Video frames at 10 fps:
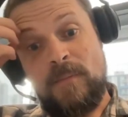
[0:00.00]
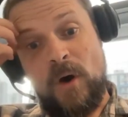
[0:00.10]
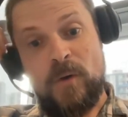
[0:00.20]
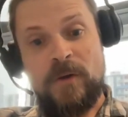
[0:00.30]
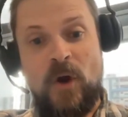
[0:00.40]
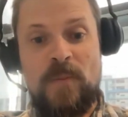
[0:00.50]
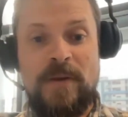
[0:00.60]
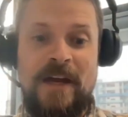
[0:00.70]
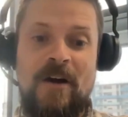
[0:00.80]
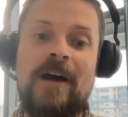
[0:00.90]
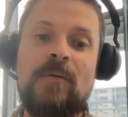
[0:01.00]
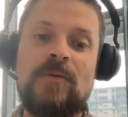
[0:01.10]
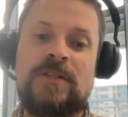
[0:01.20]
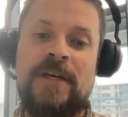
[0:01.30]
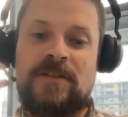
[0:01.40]
model on OpenAI was
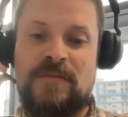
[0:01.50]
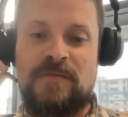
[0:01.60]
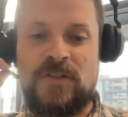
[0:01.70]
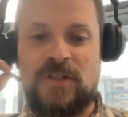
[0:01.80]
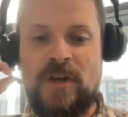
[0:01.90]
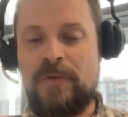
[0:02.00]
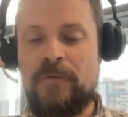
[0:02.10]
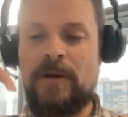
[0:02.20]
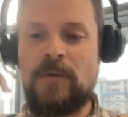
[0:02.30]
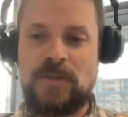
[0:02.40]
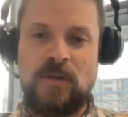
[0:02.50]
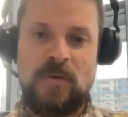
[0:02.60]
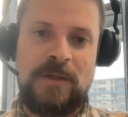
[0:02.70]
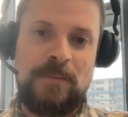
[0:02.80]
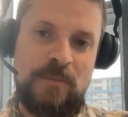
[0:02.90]
Text Da Vinci 3, which a lot of
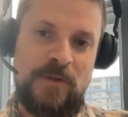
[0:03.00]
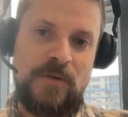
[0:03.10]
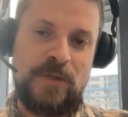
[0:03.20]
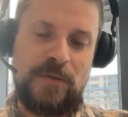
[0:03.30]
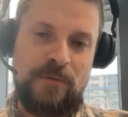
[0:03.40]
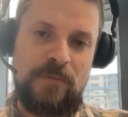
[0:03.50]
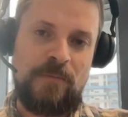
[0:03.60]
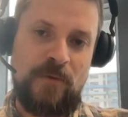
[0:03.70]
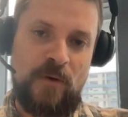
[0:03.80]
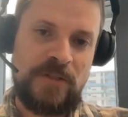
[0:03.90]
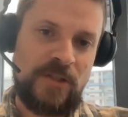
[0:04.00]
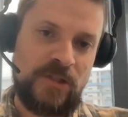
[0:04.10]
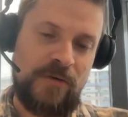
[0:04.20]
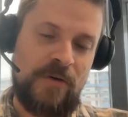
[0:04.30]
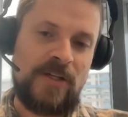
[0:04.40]
people have been using for content
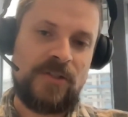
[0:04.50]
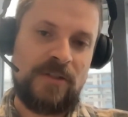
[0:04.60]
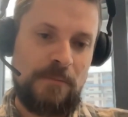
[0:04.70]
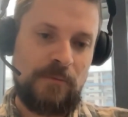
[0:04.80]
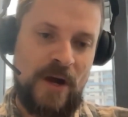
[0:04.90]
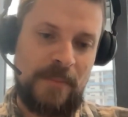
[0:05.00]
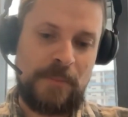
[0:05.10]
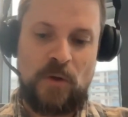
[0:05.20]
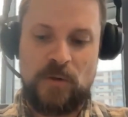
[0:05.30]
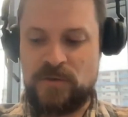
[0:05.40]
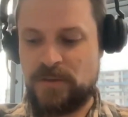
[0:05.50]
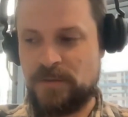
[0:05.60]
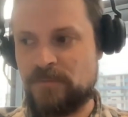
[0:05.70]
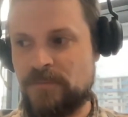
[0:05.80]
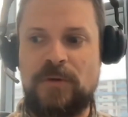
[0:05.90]
generation, writing blogs and
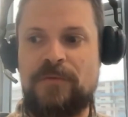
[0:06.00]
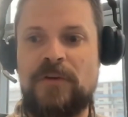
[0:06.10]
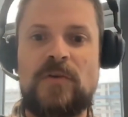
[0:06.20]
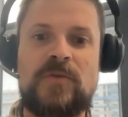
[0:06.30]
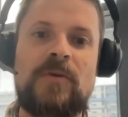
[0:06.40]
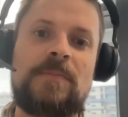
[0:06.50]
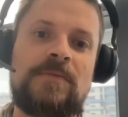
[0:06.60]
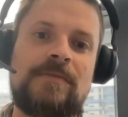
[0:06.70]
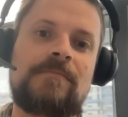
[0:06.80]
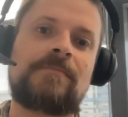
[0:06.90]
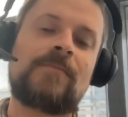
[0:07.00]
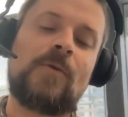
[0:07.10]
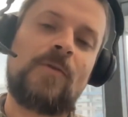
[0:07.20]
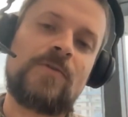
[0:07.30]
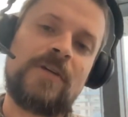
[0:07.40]
doing video scripts and
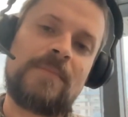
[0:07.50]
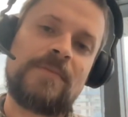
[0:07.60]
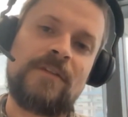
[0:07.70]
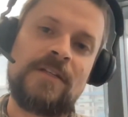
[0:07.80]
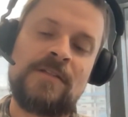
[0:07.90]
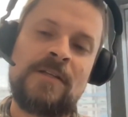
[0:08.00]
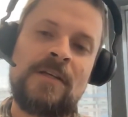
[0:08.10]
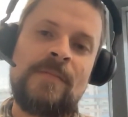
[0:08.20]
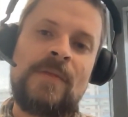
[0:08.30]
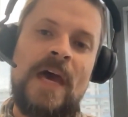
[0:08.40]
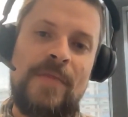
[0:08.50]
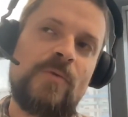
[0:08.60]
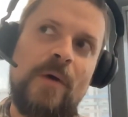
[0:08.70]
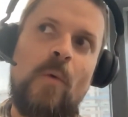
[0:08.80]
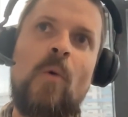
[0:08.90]
all those types of things. And
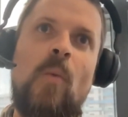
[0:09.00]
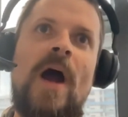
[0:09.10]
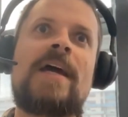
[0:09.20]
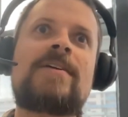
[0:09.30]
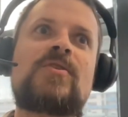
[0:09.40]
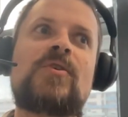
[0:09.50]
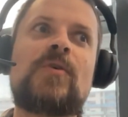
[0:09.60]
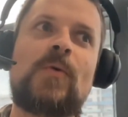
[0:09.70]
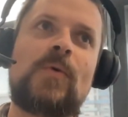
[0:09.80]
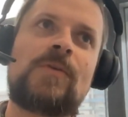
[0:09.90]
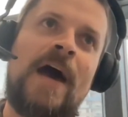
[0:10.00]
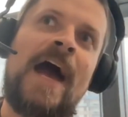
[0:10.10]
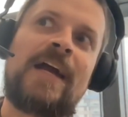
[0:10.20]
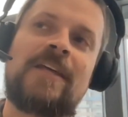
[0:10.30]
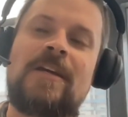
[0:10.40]
there were ways you could
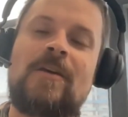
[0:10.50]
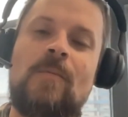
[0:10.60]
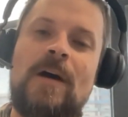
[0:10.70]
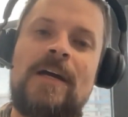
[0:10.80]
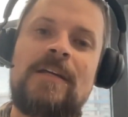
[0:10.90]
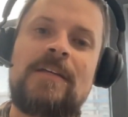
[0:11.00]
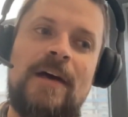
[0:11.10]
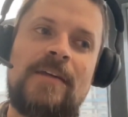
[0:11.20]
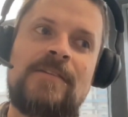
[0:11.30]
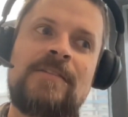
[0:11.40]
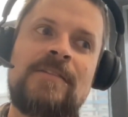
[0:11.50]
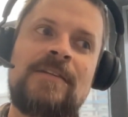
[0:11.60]
hack it in a way that